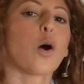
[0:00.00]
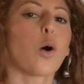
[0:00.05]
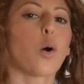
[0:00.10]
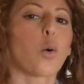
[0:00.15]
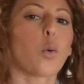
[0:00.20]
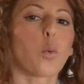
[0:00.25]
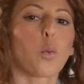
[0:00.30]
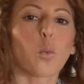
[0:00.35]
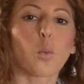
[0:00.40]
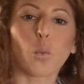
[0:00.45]

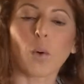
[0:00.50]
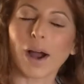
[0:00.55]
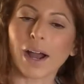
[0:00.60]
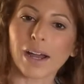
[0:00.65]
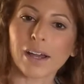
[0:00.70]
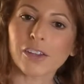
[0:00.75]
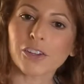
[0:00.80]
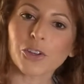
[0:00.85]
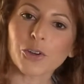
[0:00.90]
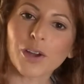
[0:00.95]

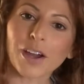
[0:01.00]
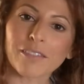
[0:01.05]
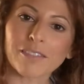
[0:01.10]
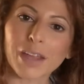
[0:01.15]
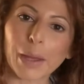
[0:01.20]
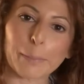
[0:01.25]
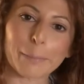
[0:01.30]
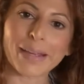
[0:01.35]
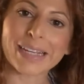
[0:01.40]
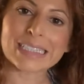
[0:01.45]
While you have
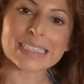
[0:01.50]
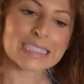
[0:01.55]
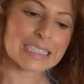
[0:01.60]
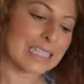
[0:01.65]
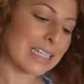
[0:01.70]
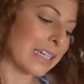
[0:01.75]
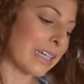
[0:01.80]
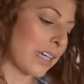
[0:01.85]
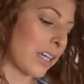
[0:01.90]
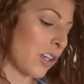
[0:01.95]
that
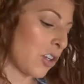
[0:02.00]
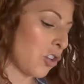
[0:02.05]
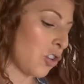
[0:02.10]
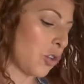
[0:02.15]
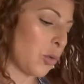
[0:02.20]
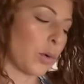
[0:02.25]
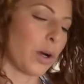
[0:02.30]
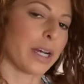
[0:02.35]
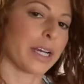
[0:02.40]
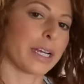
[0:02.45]
mixing, you
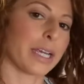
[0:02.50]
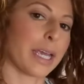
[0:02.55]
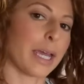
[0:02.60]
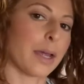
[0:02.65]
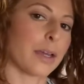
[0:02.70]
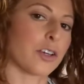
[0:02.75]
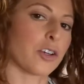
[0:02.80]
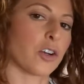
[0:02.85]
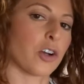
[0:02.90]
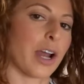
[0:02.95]
want to
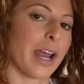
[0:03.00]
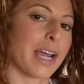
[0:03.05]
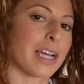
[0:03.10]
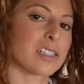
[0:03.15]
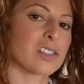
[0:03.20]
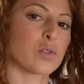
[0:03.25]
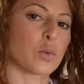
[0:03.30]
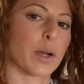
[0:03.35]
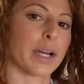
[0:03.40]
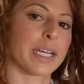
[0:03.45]
get your
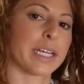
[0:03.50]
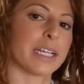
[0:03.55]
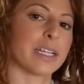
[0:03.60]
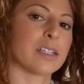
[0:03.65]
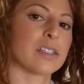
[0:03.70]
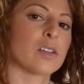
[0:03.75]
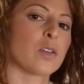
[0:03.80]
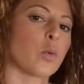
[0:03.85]
eggs ready.